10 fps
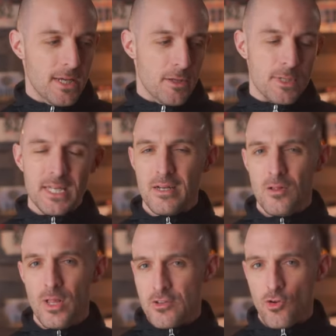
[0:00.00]
using
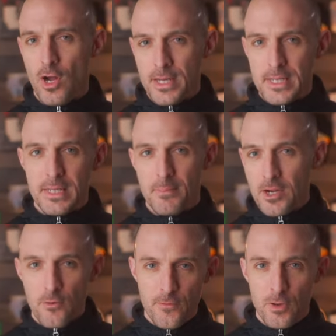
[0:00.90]
electronics and
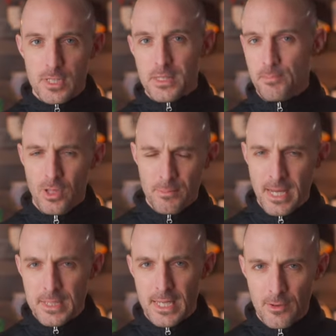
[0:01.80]
microphones to plumb
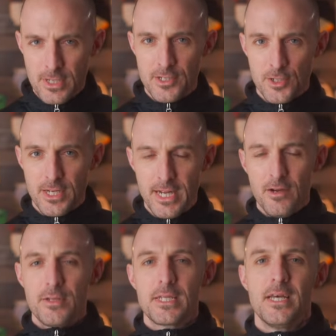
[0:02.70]
that sound into your
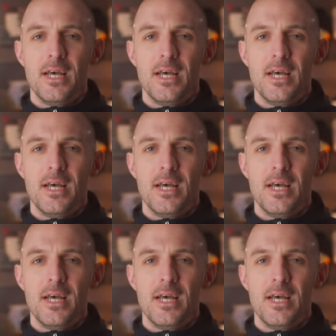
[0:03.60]
ears,